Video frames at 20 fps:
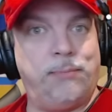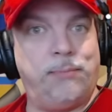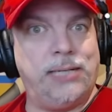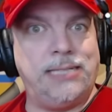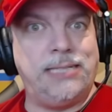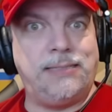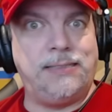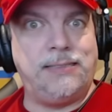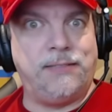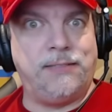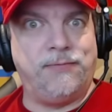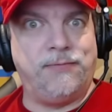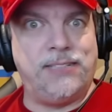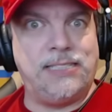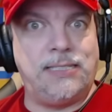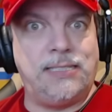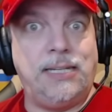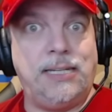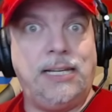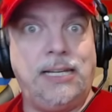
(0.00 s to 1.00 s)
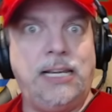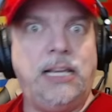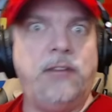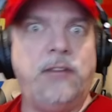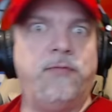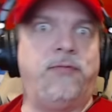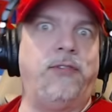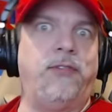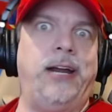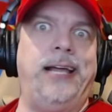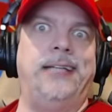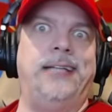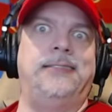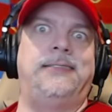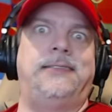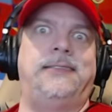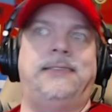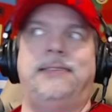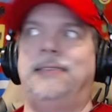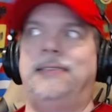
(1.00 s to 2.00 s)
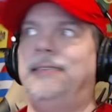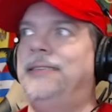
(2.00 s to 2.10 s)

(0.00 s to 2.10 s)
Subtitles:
places to visit in France.